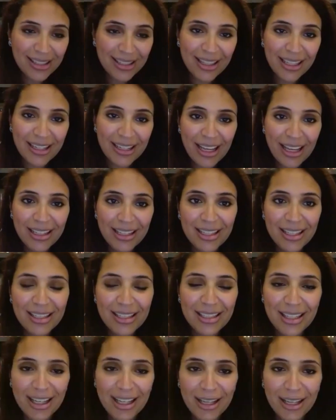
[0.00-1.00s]
the
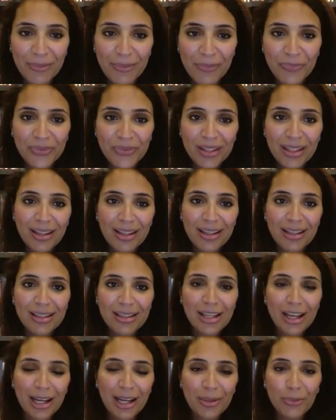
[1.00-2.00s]
next
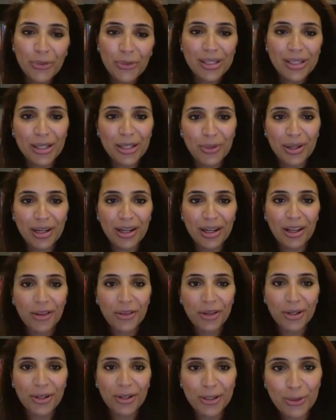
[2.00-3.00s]
time we see one
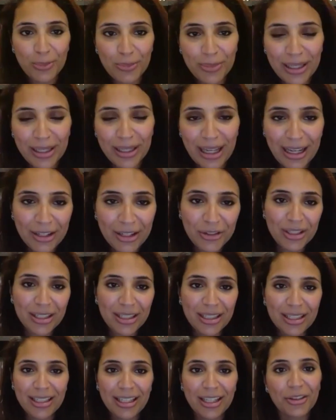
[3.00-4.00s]
another, it will be
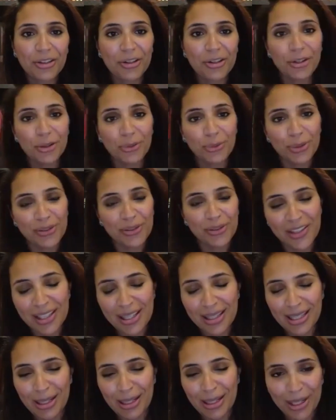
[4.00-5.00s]
actually either you
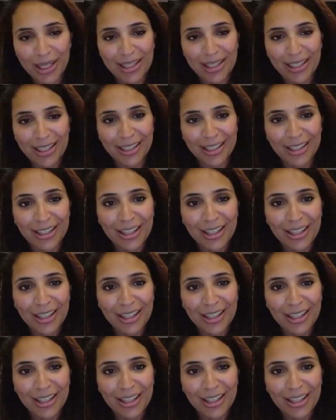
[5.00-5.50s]
revisiting Bahrain